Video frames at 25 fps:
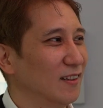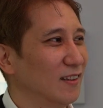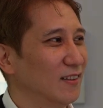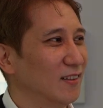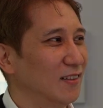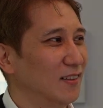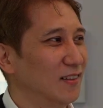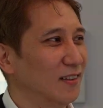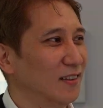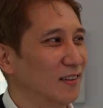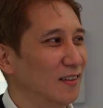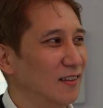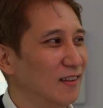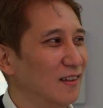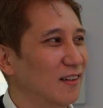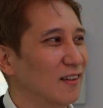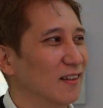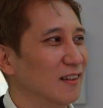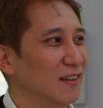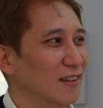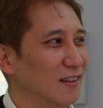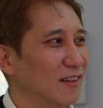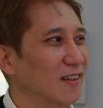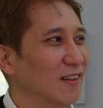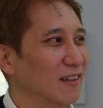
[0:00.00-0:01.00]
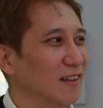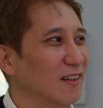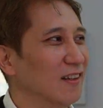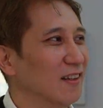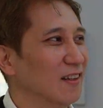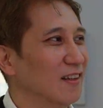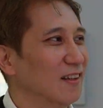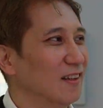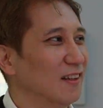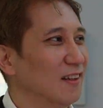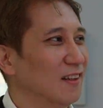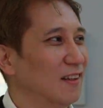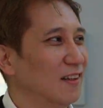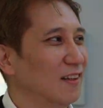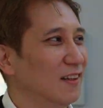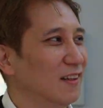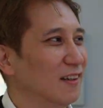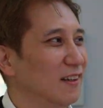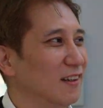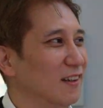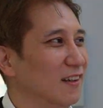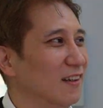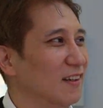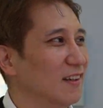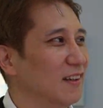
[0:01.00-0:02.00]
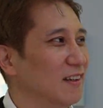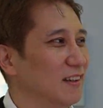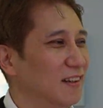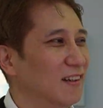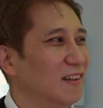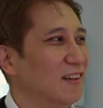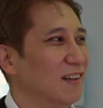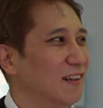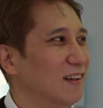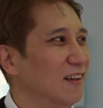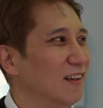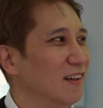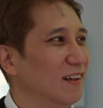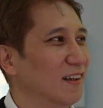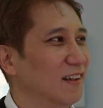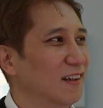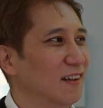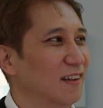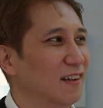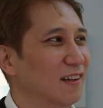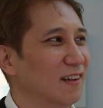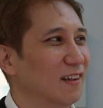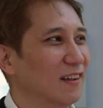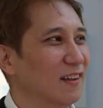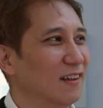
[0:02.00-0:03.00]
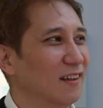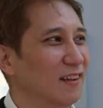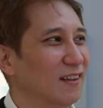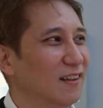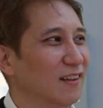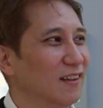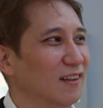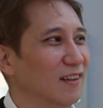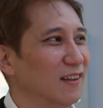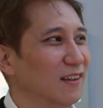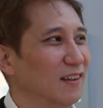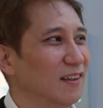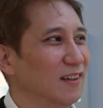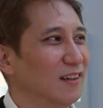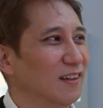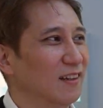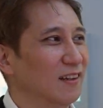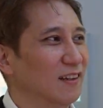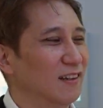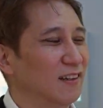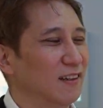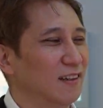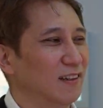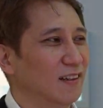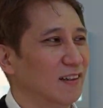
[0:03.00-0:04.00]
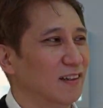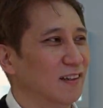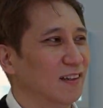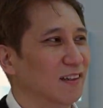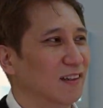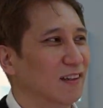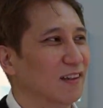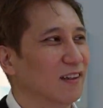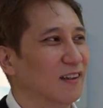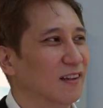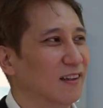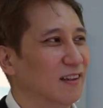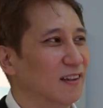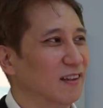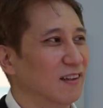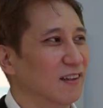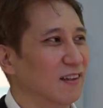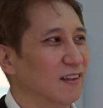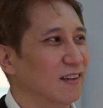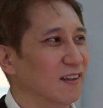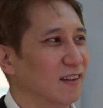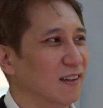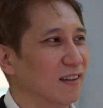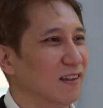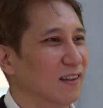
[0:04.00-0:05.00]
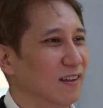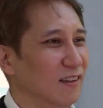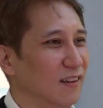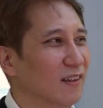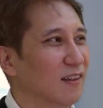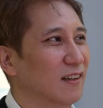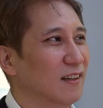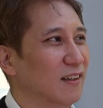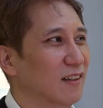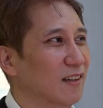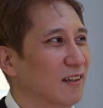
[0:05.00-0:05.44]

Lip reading: [no speech]